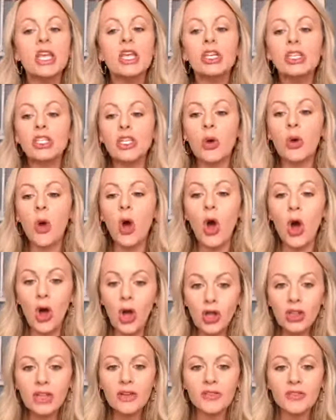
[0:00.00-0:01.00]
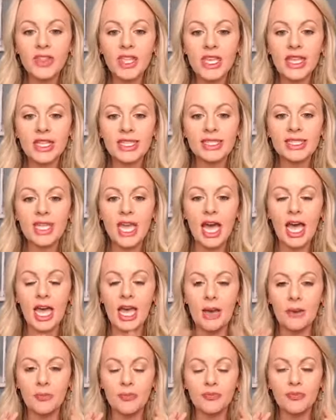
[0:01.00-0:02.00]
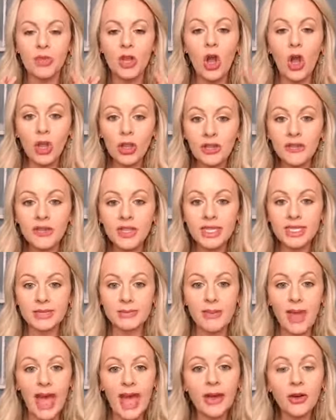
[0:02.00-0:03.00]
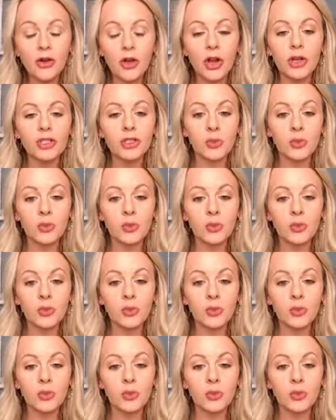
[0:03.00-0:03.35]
So all of these macros,